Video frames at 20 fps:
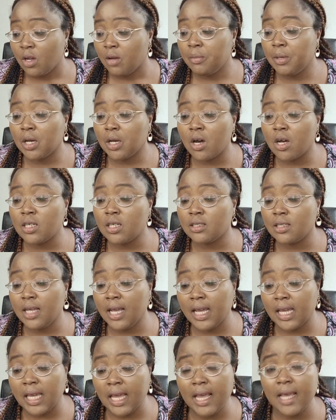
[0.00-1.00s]
Because
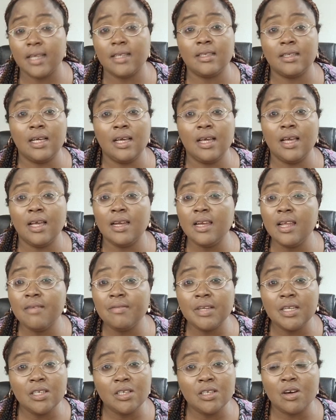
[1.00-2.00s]
again, a
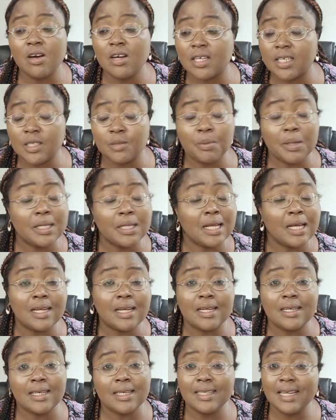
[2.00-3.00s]
living dog is better
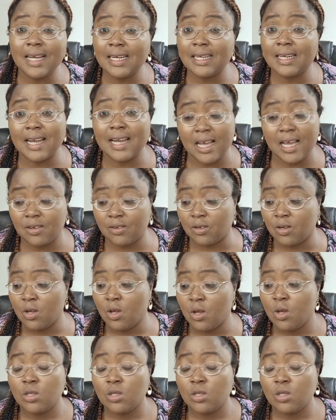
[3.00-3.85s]
than a dead lion.